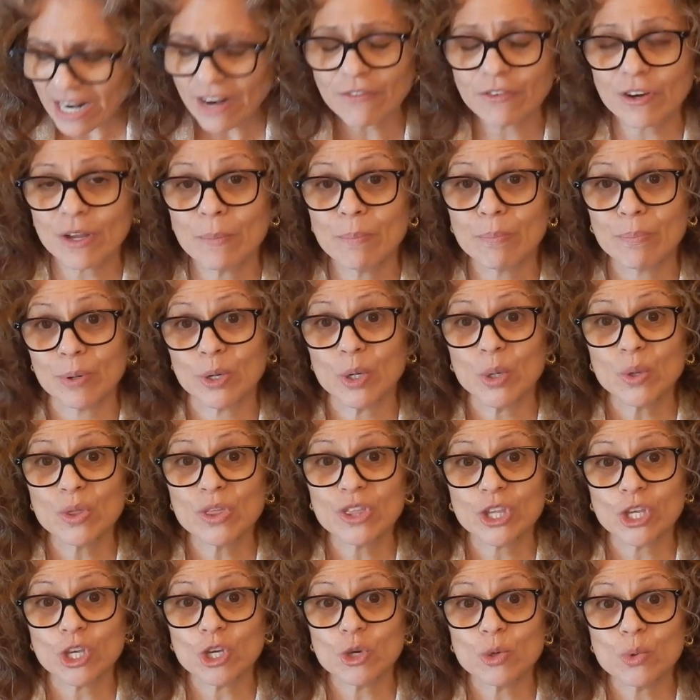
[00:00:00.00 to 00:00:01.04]
every
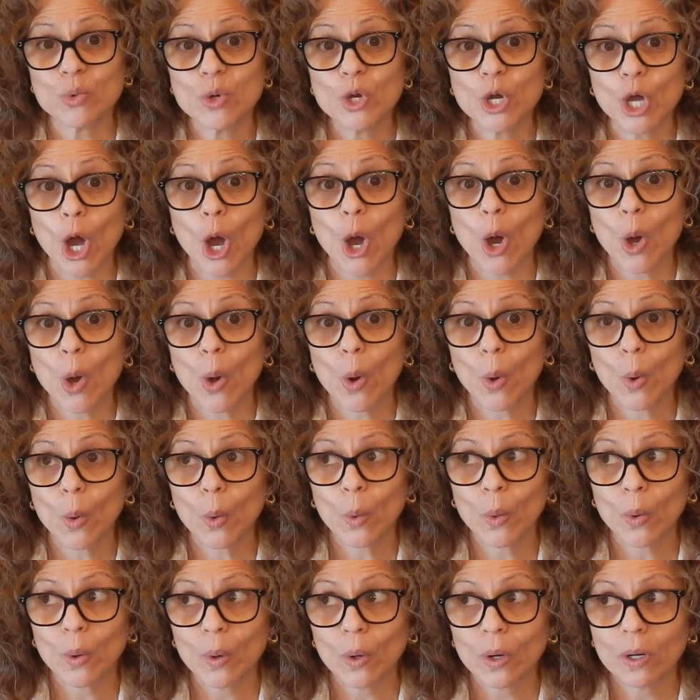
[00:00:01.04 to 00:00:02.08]
booth you
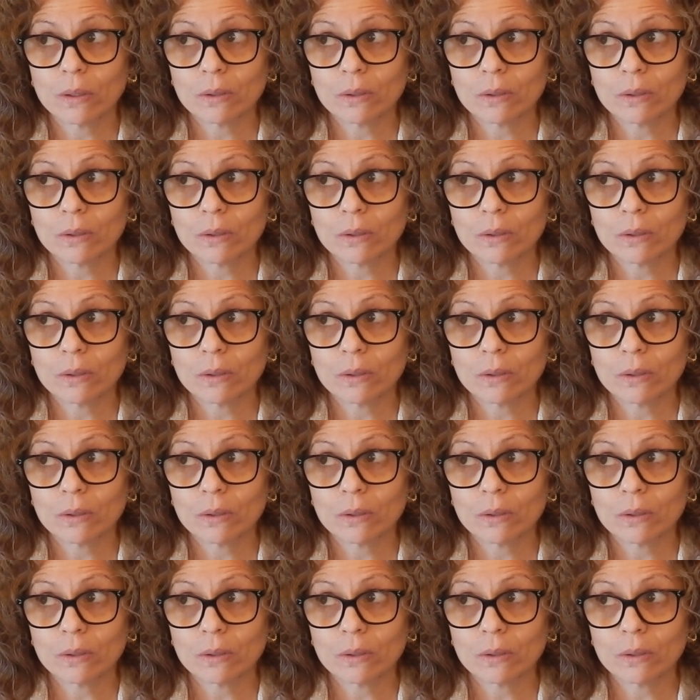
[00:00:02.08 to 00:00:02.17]
go